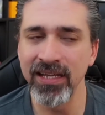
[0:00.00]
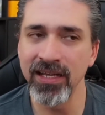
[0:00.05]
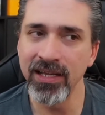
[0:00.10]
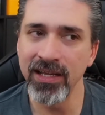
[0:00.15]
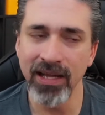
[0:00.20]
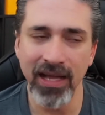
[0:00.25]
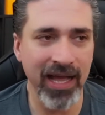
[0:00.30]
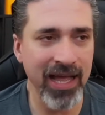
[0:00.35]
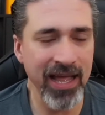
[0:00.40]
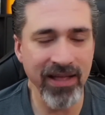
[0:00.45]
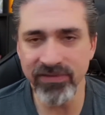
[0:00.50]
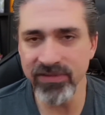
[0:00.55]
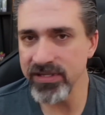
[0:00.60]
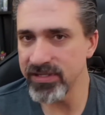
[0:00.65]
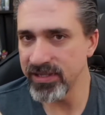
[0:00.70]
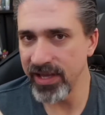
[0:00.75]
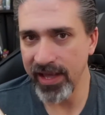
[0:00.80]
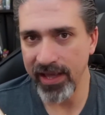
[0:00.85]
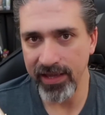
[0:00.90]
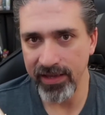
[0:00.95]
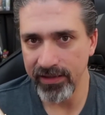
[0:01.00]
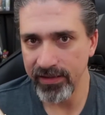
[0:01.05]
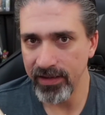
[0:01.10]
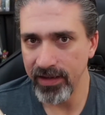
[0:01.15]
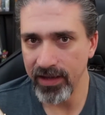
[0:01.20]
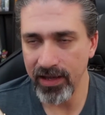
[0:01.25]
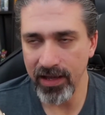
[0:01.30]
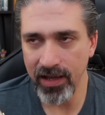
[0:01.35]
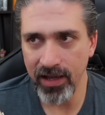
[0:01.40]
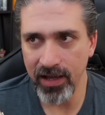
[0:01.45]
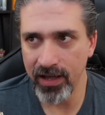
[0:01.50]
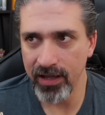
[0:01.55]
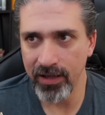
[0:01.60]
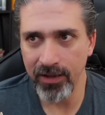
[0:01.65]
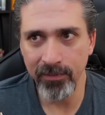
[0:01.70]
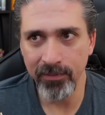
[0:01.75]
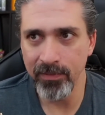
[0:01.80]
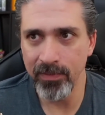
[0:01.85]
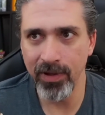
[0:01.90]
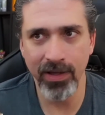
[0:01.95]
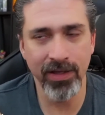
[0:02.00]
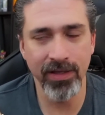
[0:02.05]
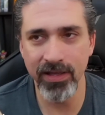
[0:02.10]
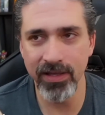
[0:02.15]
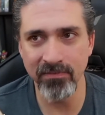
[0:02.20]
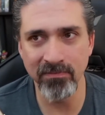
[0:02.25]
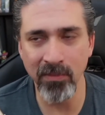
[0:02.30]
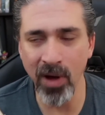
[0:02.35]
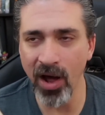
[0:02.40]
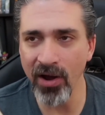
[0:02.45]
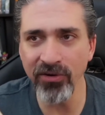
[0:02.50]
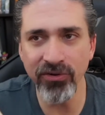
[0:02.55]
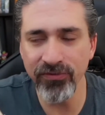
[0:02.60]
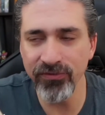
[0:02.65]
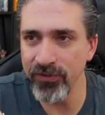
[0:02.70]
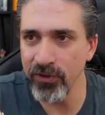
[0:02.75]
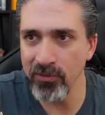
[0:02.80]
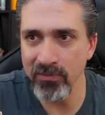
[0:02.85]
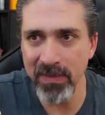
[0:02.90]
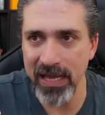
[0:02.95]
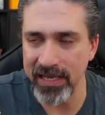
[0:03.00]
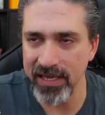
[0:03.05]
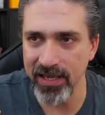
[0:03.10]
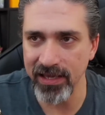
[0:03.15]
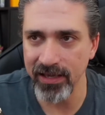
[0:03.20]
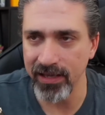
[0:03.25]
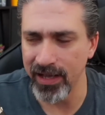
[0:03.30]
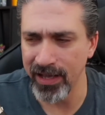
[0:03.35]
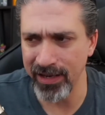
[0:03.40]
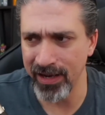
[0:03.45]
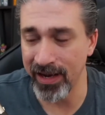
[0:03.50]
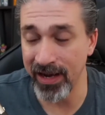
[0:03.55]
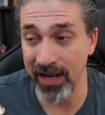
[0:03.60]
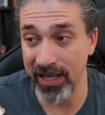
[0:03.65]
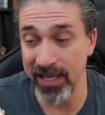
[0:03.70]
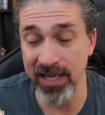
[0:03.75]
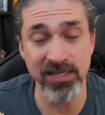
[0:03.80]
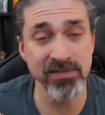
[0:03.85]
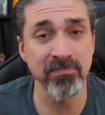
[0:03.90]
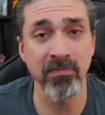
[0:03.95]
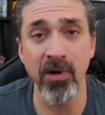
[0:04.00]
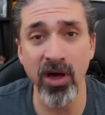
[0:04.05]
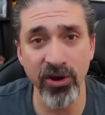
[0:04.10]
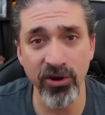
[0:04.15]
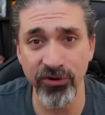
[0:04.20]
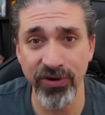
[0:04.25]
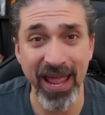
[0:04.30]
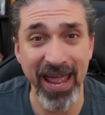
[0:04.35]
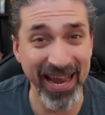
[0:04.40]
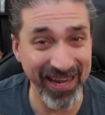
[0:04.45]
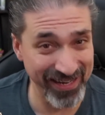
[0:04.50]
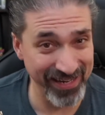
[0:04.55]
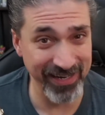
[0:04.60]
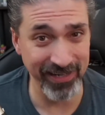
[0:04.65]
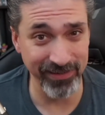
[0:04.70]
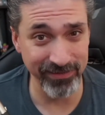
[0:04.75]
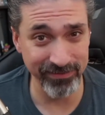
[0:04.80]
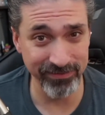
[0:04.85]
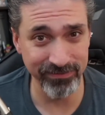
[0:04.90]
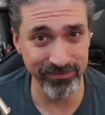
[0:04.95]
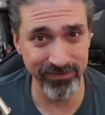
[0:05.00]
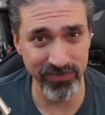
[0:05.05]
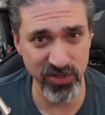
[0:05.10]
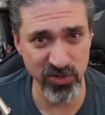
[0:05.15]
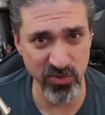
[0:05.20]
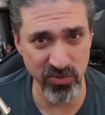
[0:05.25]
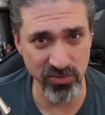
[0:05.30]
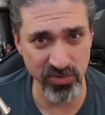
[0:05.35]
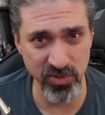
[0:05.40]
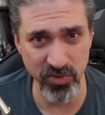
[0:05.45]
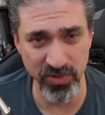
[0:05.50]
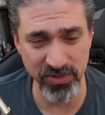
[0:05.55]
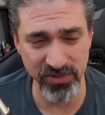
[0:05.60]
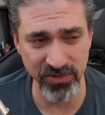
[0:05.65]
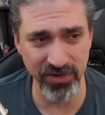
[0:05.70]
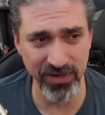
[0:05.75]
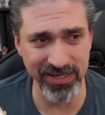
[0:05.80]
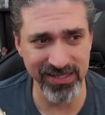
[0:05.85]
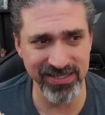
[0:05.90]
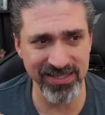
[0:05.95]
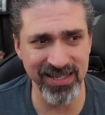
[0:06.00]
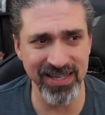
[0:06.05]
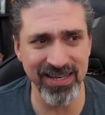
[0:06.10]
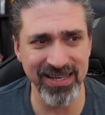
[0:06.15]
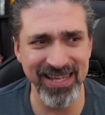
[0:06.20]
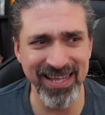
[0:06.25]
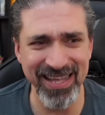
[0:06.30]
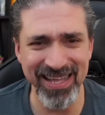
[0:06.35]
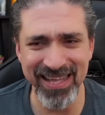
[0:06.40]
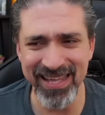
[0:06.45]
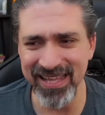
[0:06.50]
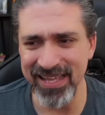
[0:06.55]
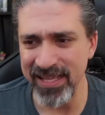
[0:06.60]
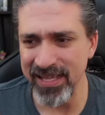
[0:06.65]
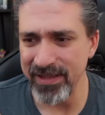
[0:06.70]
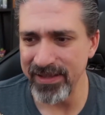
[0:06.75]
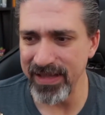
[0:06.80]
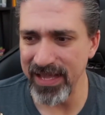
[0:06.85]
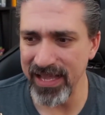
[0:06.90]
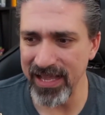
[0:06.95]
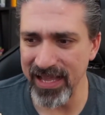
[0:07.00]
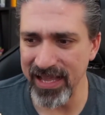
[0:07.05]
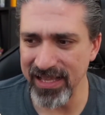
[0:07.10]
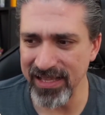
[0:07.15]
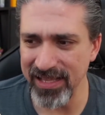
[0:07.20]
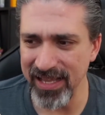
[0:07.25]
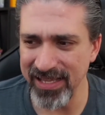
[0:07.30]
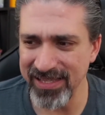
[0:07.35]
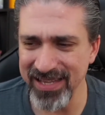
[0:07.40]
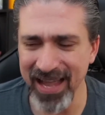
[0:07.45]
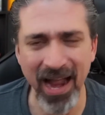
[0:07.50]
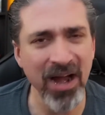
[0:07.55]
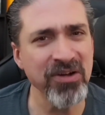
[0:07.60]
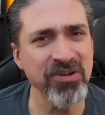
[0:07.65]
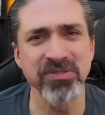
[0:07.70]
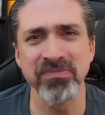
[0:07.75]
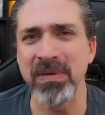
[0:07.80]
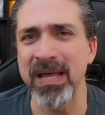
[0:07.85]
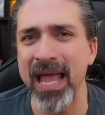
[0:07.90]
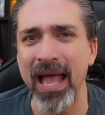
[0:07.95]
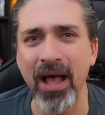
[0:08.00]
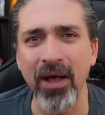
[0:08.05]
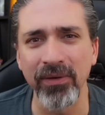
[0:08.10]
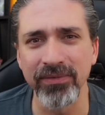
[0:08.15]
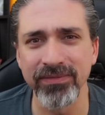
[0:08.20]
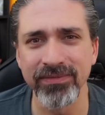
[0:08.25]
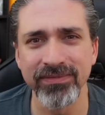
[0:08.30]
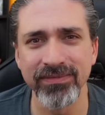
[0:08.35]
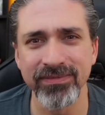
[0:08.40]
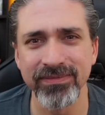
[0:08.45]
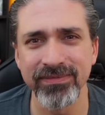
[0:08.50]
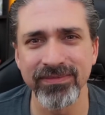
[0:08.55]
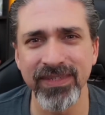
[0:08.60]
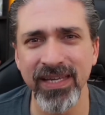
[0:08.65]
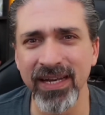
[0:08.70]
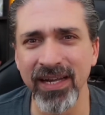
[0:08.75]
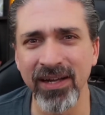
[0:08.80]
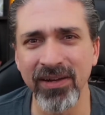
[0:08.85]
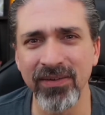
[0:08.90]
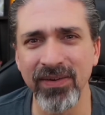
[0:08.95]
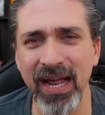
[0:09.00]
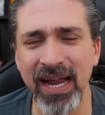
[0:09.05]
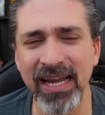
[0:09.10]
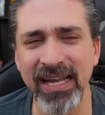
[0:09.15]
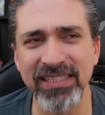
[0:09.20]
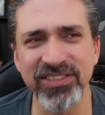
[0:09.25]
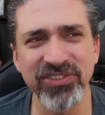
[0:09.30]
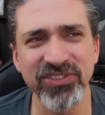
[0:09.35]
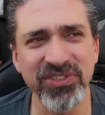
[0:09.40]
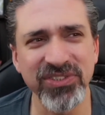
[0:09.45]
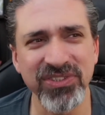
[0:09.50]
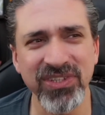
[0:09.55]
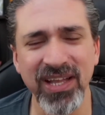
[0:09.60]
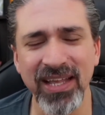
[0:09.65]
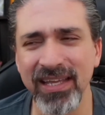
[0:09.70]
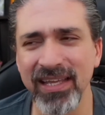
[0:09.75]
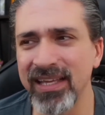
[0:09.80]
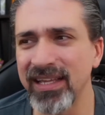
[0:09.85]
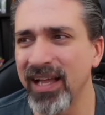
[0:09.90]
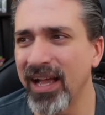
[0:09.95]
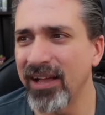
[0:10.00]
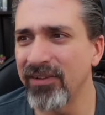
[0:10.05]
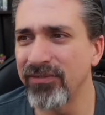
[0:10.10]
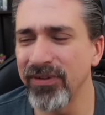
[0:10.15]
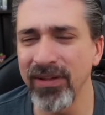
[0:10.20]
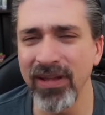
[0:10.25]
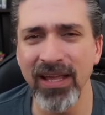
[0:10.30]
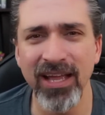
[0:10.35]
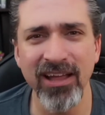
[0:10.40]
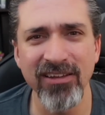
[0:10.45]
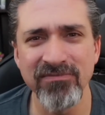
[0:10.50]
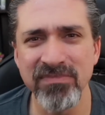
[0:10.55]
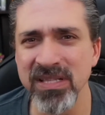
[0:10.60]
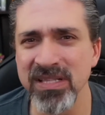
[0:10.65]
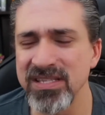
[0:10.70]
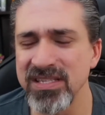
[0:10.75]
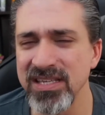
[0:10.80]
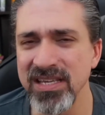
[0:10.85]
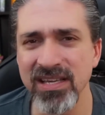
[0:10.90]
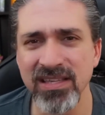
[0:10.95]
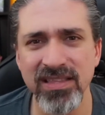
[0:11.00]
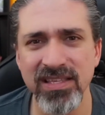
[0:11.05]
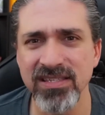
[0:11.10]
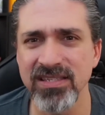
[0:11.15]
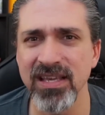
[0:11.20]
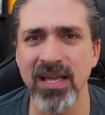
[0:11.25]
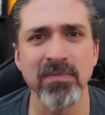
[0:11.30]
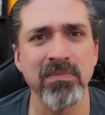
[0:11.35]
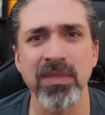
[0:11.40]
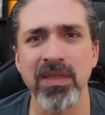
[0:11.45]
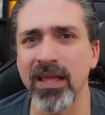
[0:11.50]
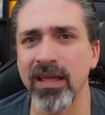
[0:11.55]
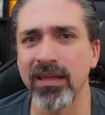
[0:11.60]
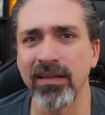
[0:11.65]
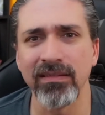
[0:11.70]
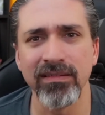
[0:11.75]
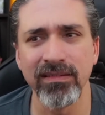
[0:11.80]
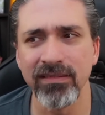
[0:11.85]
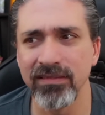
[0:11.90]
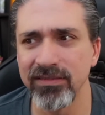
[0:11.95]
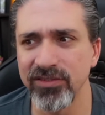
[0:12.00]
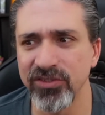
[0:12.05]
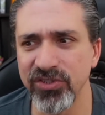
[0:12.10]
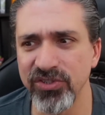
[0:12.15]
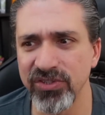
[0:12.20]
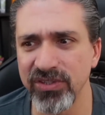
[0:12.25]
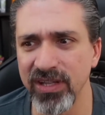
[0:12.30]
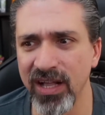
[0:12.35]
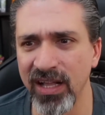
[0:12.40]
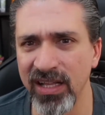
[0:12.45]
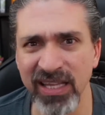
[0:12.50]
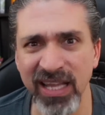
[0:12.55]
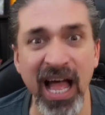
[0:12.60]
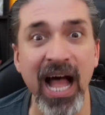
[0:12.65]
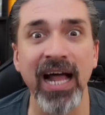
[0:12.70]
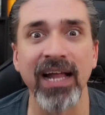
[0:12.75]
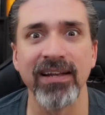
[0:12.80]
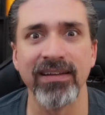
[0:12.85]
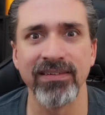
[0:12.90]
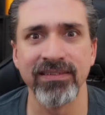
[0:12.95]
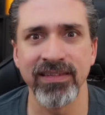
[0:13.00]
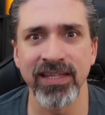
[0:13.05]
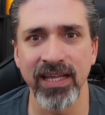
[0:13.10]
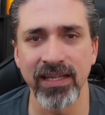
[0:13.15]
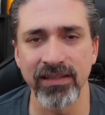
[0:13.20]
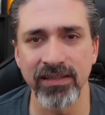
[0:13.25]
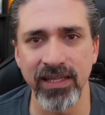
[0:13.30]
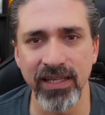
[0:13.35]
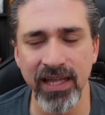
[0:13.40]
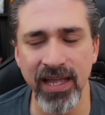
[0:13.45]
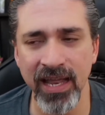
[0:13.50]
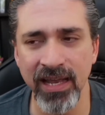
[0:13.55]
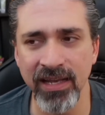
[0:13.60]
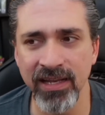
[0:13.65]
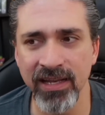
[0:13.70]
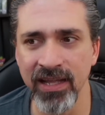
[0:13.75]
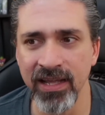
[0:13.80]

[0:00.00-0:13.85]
I have to say, uh, modern filmmaking, and I guess modern editing to a certain extent, it tires me out, and it's just like I feel like I've been seeing the same thing just a lot lately, and